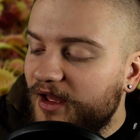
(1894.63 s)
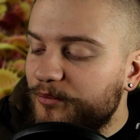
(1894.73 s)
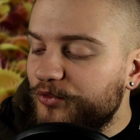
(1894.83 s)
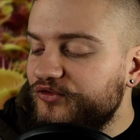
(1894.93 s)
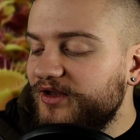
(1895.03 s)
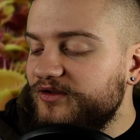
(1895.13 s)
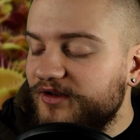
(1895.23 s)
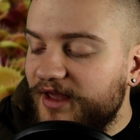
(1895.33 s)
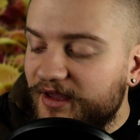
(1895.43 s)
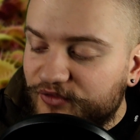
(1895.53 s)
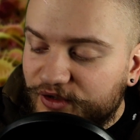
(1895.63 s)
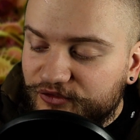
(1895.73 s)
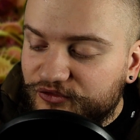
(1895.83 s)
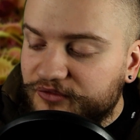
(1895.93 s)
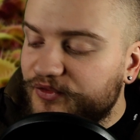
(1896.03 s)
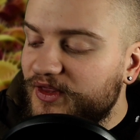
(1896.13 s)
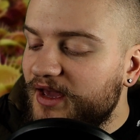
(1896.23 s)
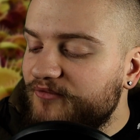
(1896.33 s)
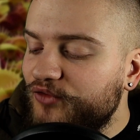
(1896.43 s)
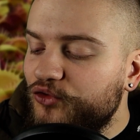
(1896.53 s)
presented evidence for the
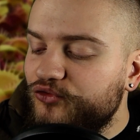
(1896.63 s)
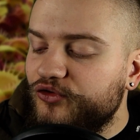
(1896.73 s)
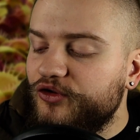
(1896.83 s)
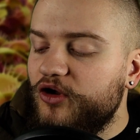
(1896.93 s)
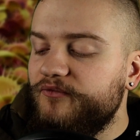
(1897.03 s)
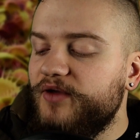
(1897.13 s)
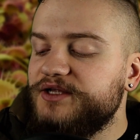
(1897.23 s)
evolution of